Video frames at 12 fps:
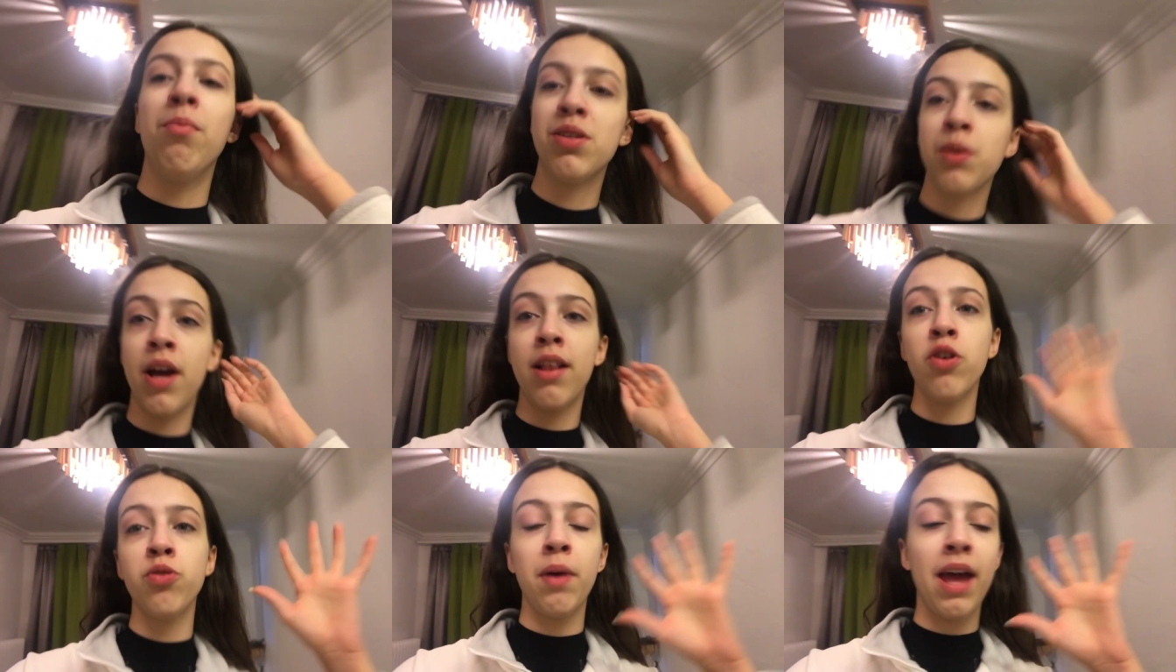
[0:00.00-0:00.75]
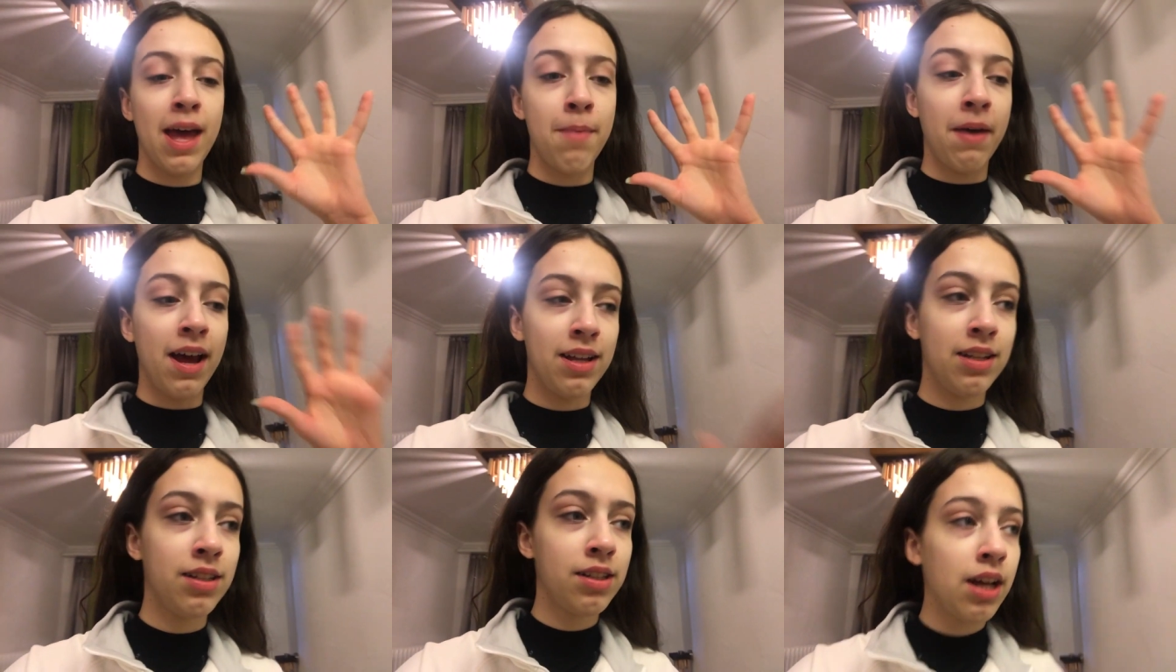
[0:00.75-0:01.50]
So I lost my
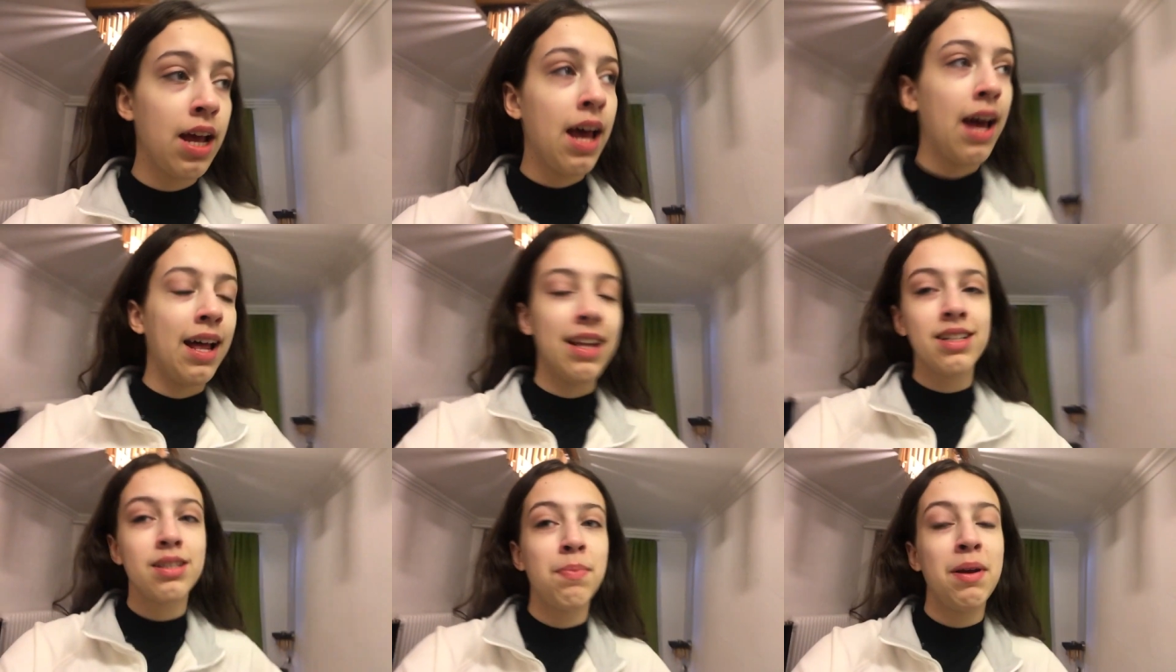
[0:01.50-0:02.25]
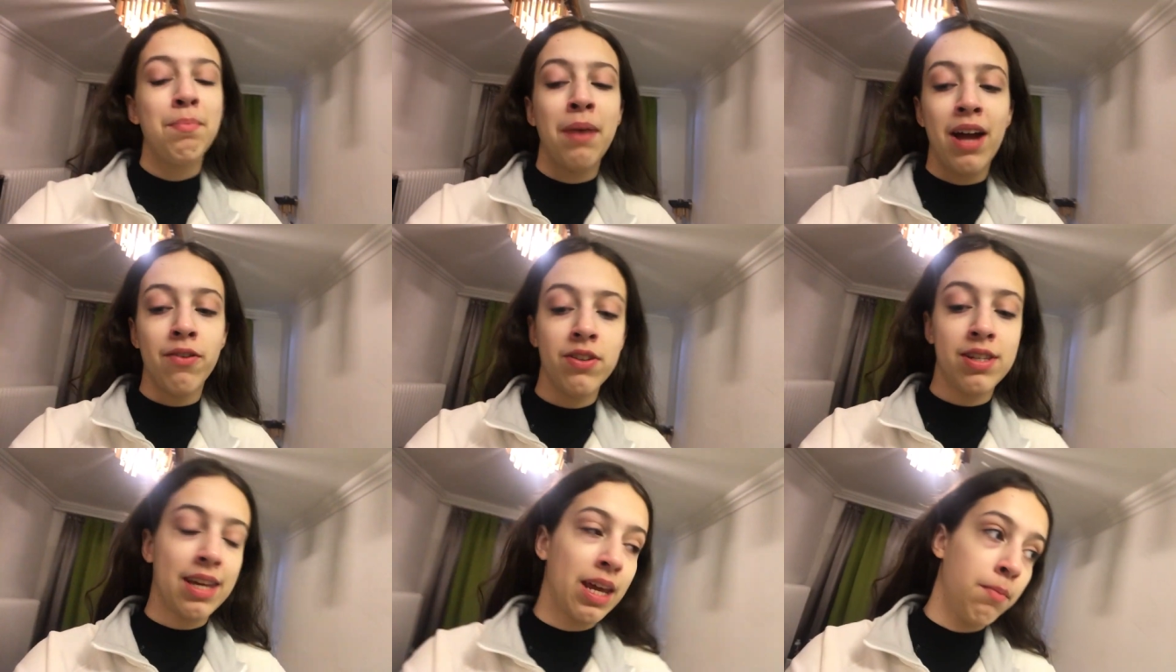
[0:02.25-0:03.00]
hairband and it's a bit bad for
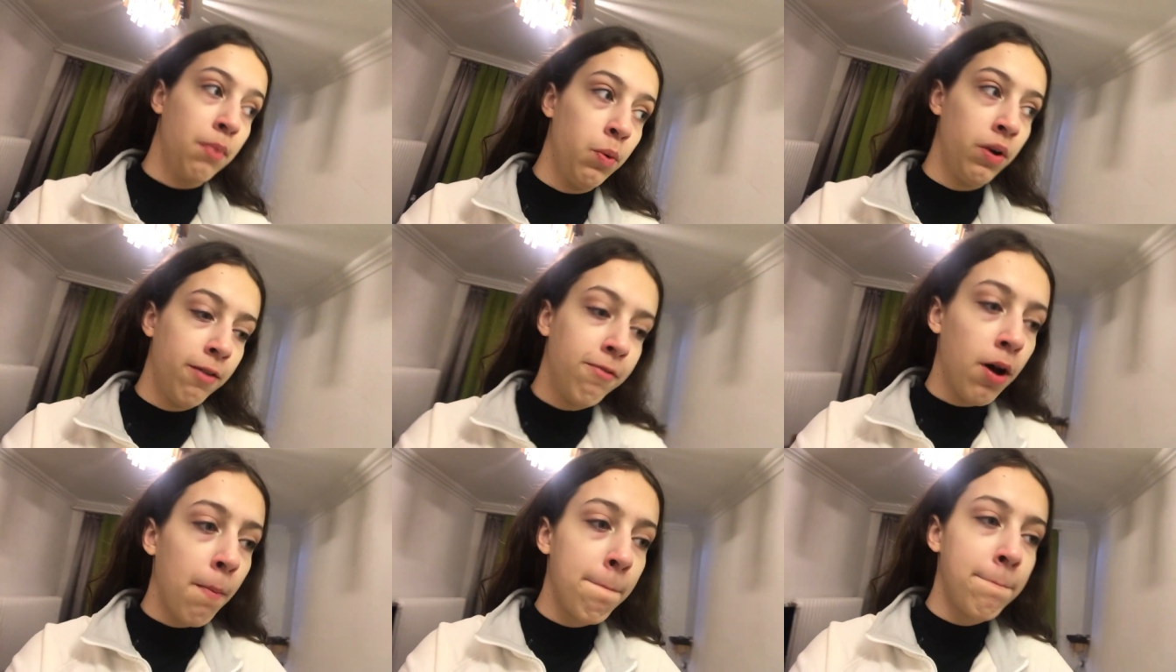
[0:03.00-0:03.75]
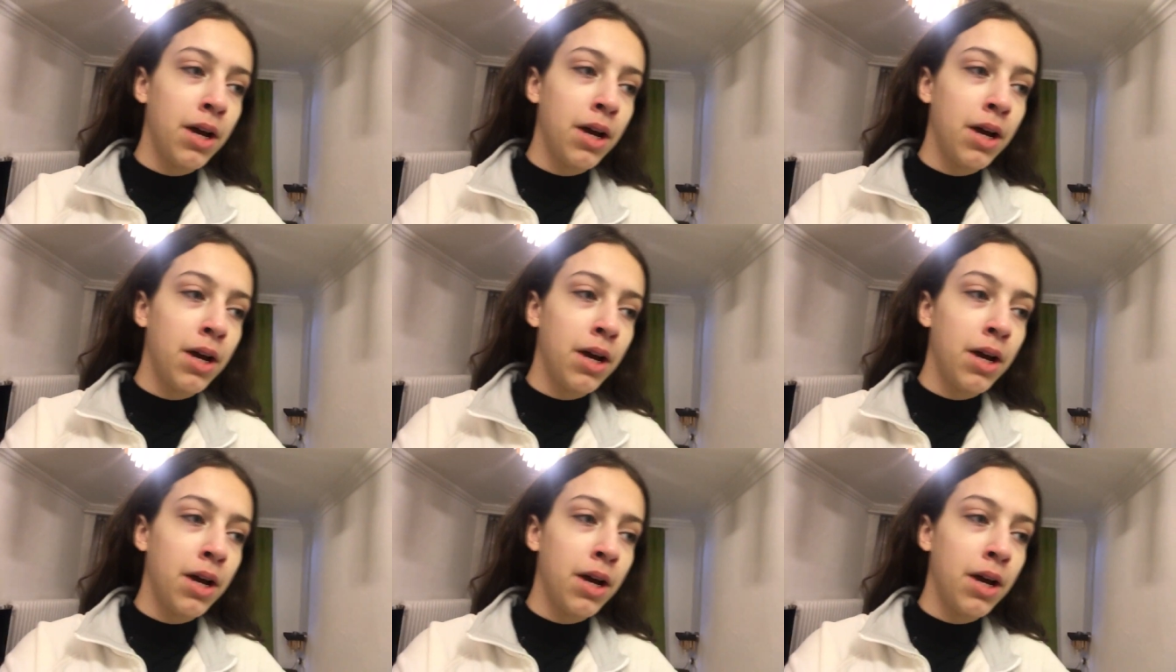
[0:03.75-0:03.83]
skiing but whatever.